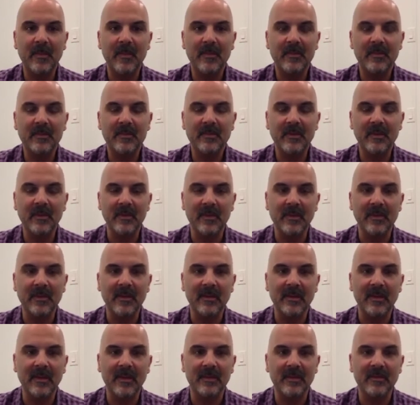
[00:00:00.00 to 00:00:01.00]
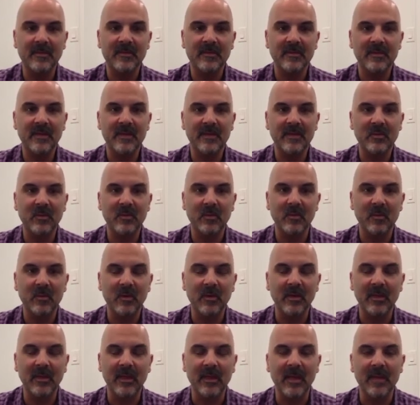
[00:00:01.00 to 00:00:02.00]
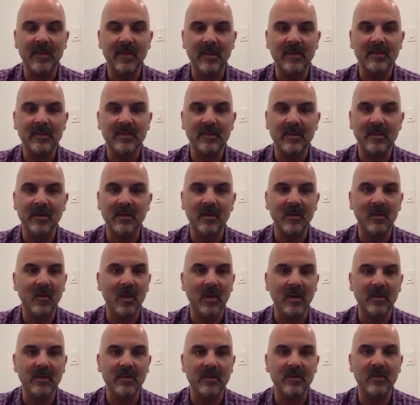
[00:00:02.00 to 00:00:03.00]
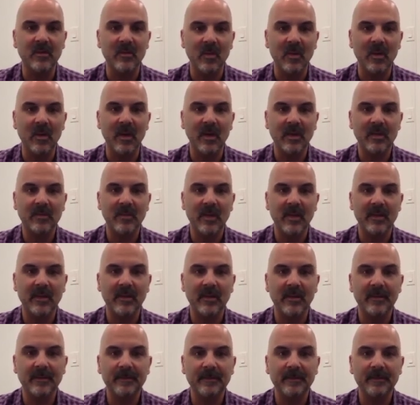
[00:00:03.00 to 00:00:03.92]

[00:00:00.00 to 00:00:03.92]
so that, that's that's what really led me to wanting to do more explanting.